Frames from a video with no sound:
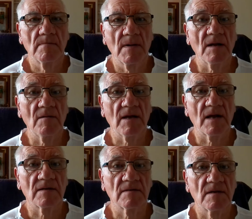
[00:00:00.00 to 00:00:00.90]
Hello
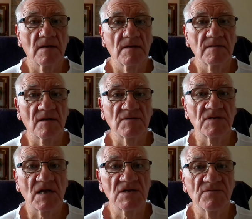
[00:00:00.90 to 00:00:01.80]
again. Now
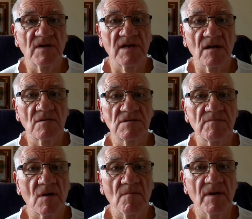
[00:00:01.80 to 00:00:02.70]
today's video is
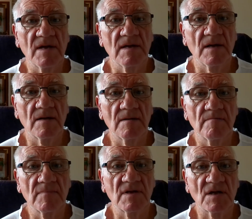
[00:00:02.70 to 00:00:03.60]
about me
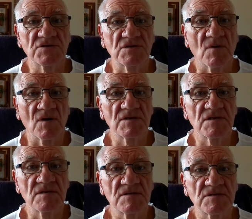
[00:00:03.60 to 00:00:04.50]

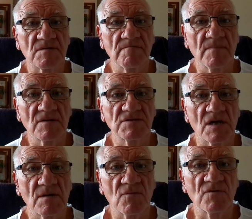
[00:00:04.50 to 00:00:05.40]
customising some
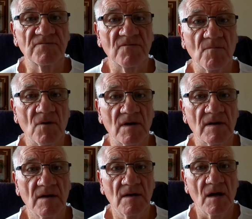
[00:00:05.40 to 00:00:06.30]
tables for my
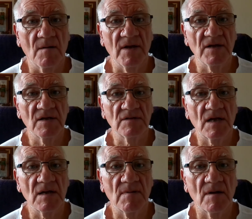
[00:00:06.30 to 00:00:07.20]
immediate
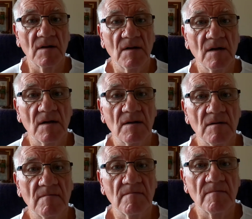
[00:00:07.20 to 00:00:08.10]
neighbour.
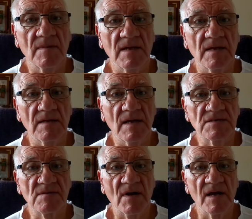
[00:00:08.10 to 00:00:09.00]
He
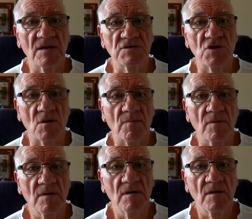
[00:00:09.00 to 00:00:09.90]
has a baker shop
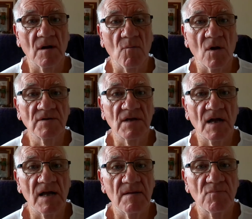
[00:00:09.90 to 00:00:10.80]
and one
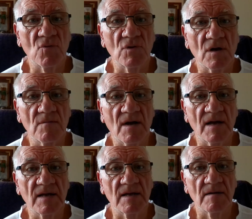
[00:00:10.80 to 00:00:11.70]
day he brought home
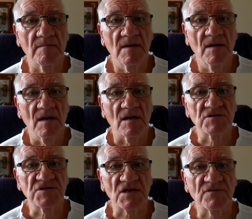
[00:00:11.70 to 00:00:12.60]
a
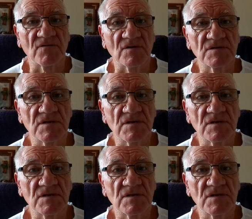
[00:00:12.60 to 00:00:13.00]
6-foot